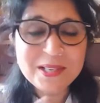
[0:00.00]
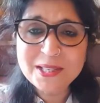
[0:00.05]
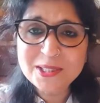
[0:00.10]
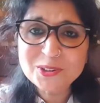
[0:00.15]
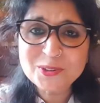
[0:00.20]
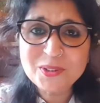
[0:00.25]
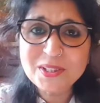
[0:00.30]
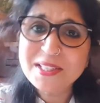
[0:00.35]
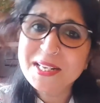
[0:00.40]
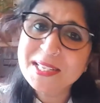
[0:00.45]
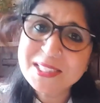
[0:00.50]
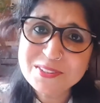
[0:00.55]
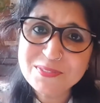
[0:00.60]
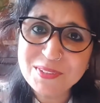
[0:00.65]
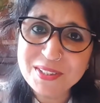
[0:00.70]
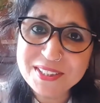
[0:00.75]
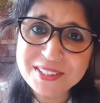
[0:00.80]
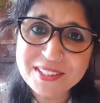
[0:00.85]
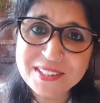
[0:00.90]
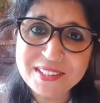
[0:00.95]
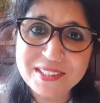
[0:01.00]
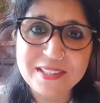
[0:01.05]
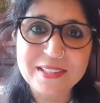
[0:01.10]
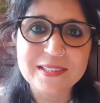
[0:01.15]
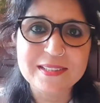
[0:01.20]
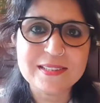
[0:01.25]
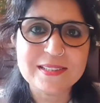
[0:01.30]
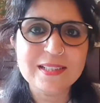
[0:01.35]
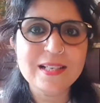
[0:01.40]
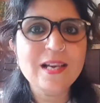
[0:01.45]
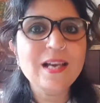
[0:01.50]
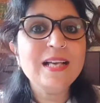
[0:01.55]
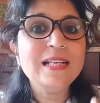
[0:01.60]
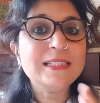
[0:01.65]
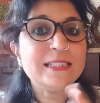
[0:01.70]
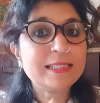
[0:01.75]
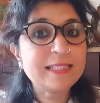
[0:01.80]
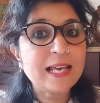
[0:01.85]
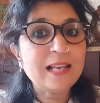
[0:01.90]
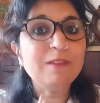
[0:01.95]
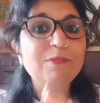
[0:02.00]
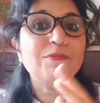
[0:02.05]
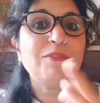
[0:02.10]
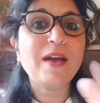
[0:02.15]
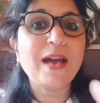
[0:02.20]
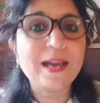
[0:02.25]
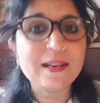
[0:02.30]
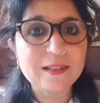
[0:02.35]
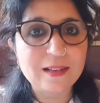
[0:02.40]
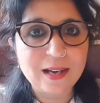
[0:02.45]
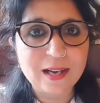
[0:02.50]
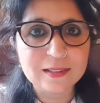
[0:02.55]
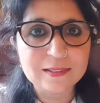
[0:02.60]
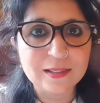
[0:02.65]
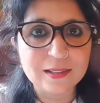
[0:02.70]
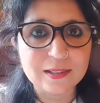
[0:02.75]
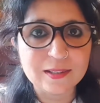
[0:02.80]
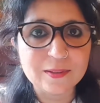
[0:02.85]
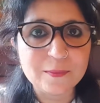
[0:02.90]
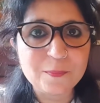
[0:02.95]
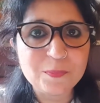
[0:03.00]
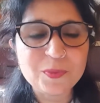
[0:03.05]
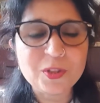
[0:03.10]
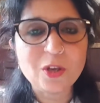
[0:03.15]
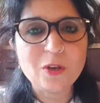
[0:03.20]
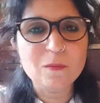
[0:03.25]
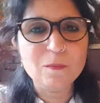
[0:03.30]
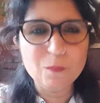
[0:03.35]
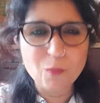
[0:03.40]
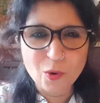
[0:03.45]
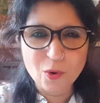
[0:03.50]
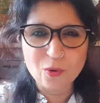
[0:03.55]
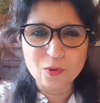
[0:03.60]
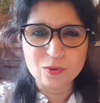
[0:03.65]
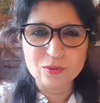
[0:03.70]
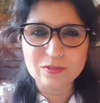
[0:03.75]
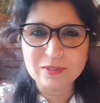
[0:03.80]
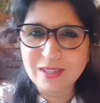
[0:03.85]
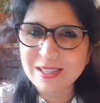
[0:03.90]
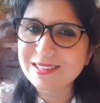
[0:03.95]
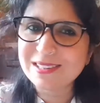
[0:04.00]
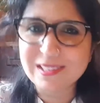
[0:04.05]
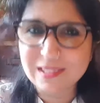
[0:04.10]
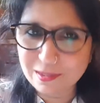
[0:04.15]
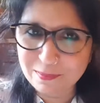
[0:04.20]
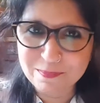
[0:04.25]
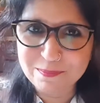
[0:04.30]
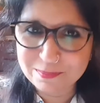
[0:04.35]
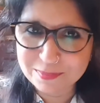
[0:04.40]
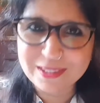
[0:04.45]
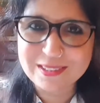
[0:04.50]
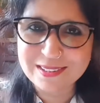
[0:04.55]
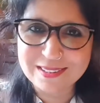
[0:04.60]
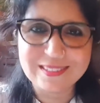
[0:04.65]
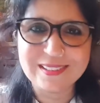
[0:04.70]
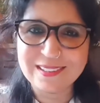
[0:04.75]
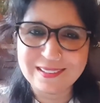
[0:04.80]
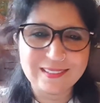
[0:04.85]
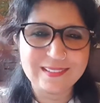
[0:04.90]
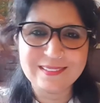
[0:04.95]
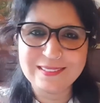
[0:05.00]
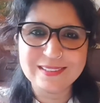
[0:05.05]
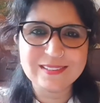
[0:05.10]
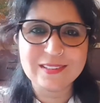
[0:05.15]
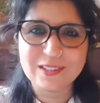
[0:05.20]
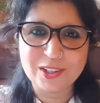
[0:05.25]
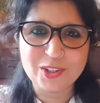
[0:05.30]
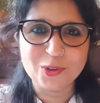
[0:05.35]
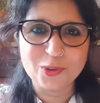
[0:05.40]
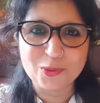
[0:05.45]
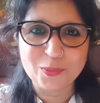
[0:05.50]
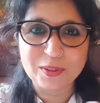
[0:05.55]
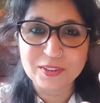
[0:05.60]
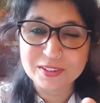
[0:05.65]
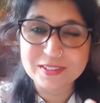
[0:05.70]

So the next filter is self and other. Whoa, this is a cute one.